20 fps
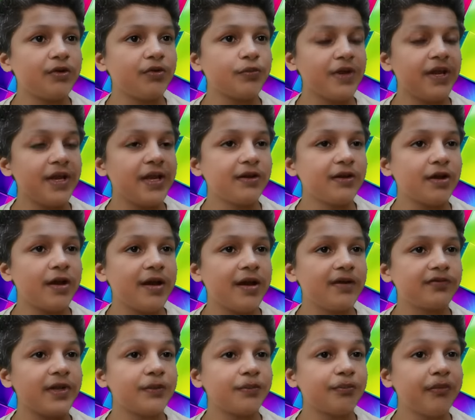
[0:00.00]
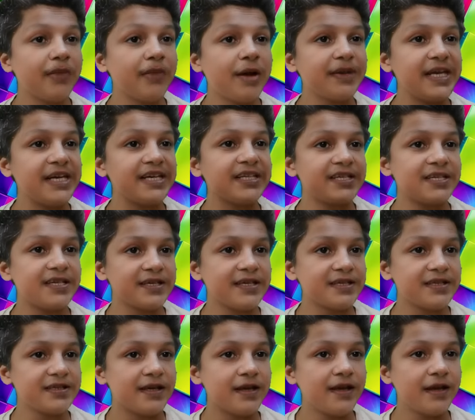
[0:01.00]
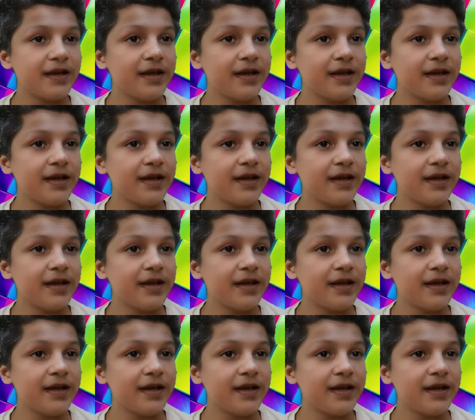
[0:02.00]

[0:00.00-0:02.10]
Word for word: opening of The Mummy Returns.